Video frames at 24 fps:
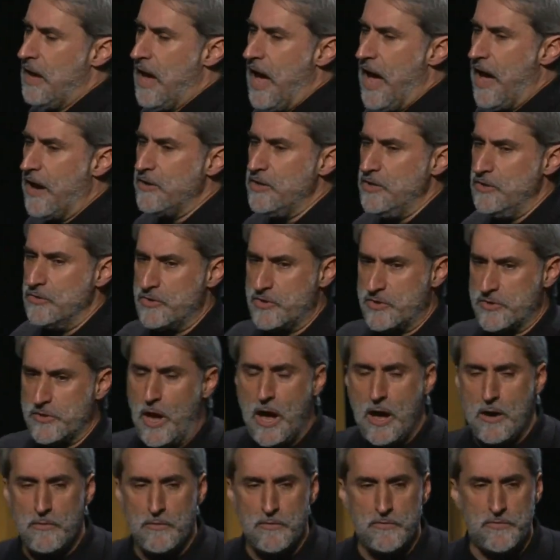how do you
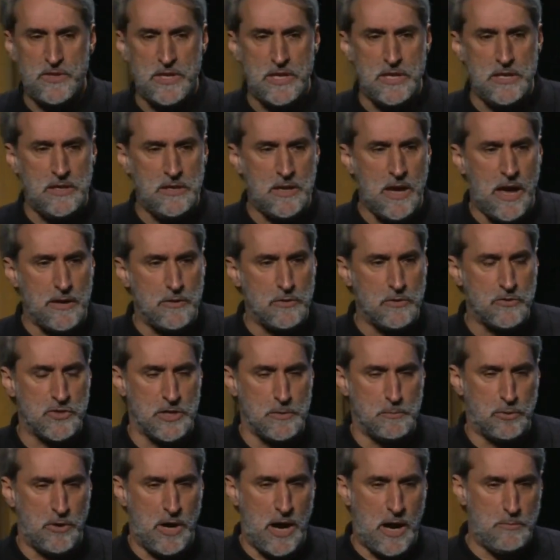solve the energy
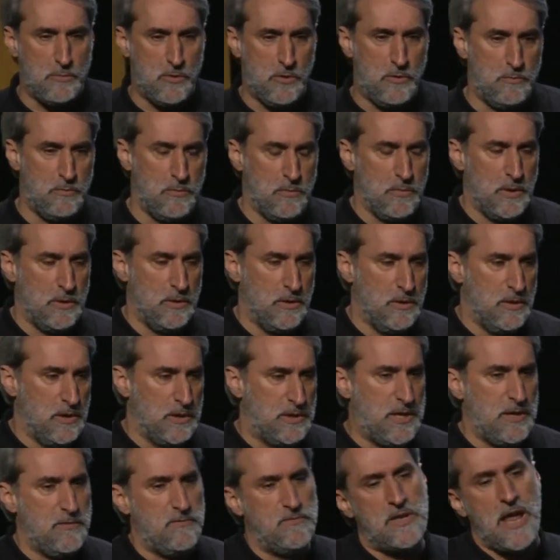problem?
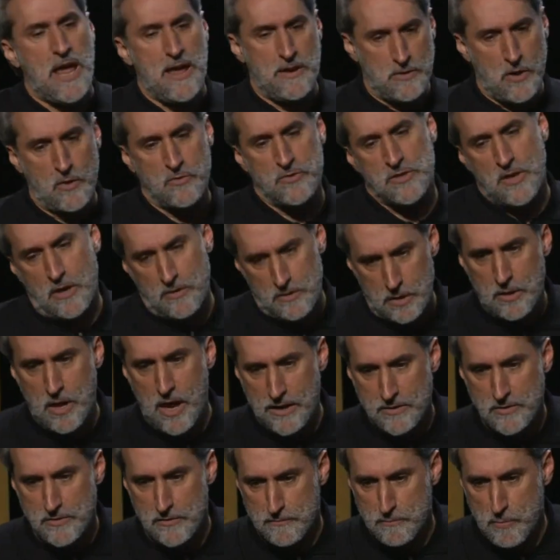Give Dan Nocera
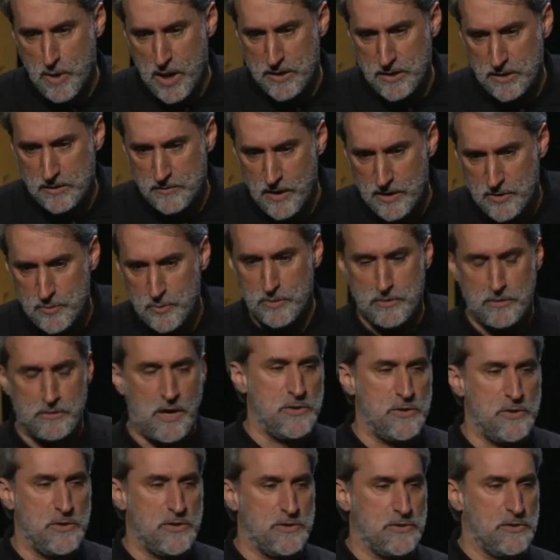lots of money. That's what they're
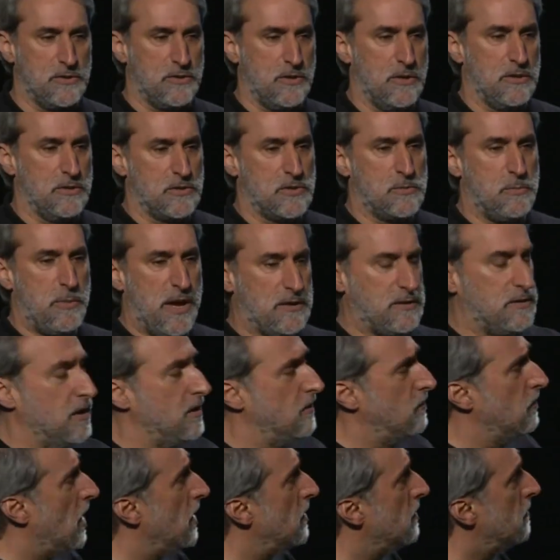always expecting,
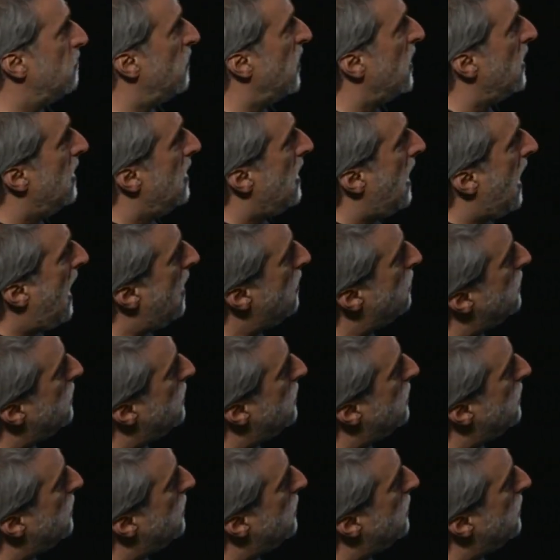right? How